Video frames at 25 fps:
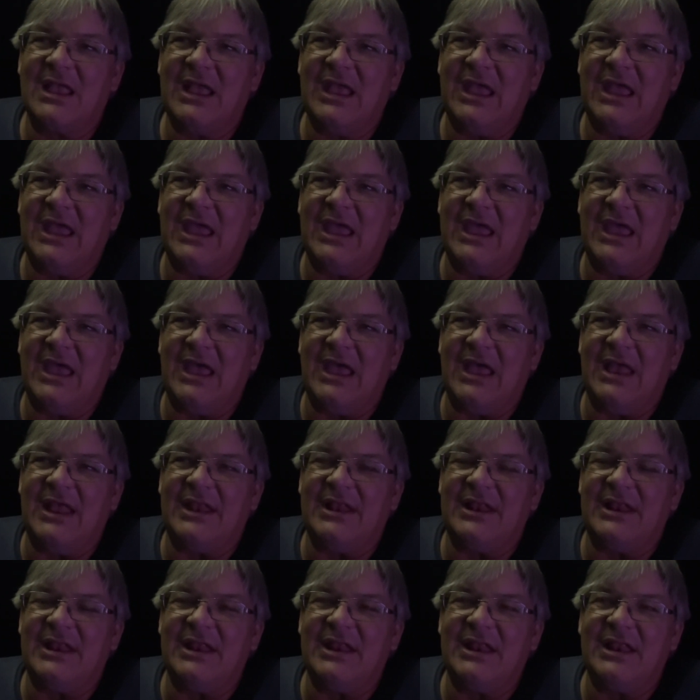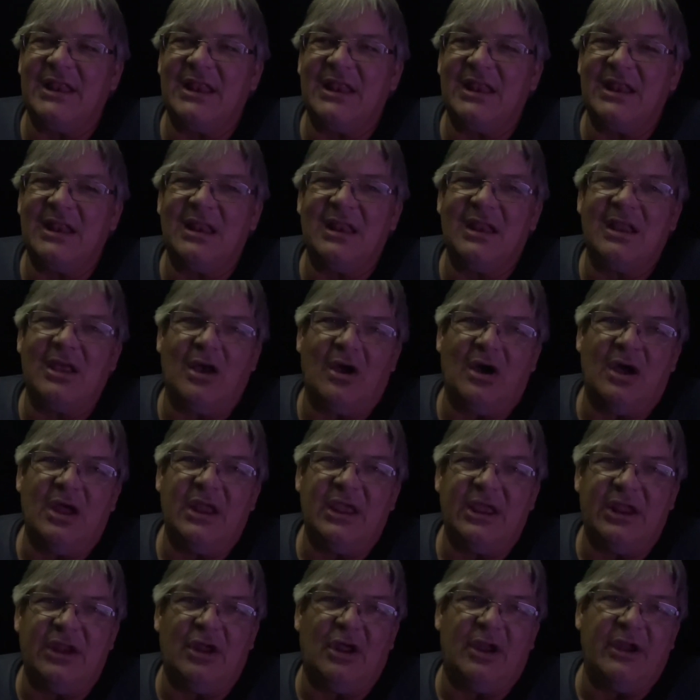and
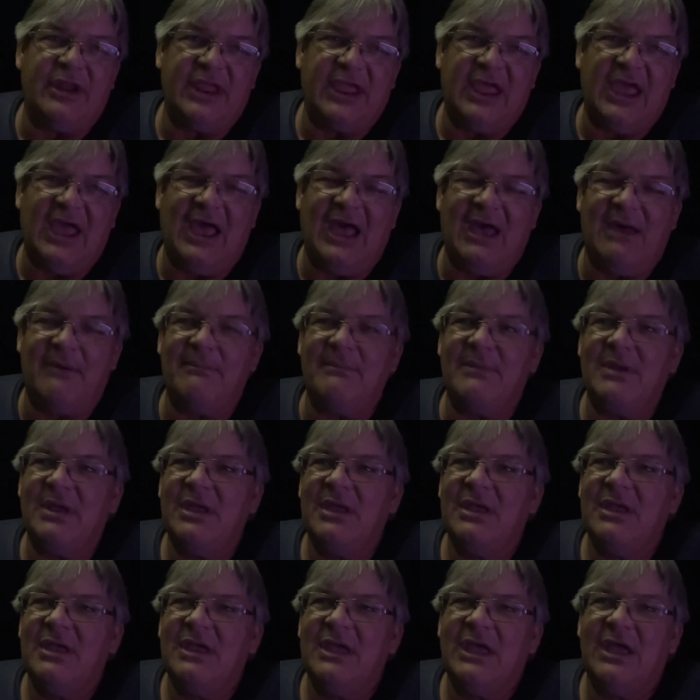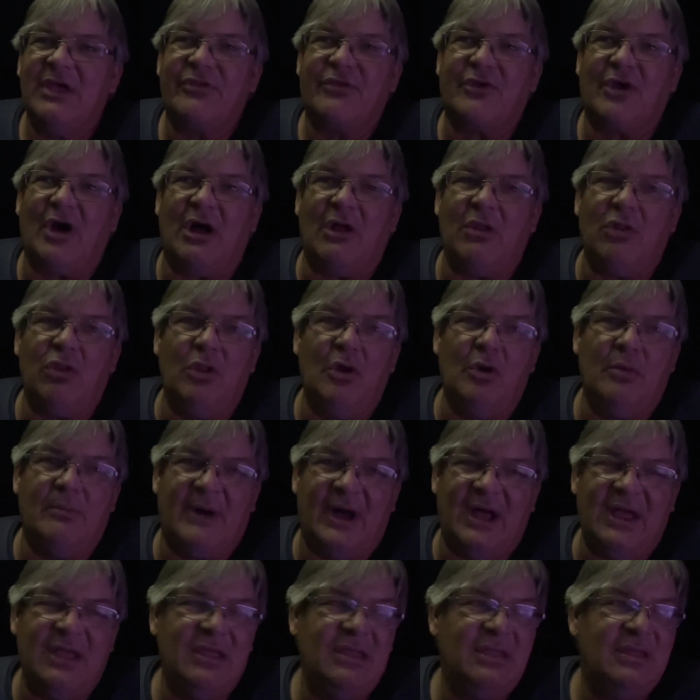on the app, it's called
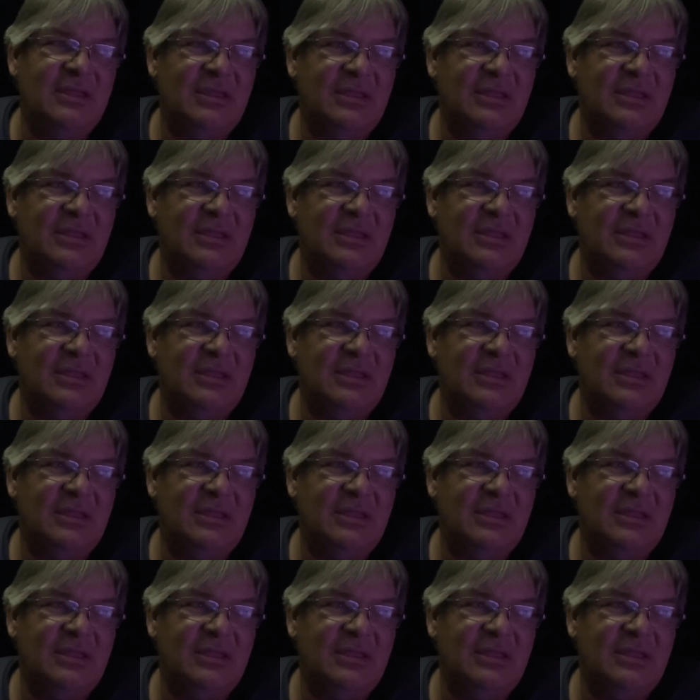Luma.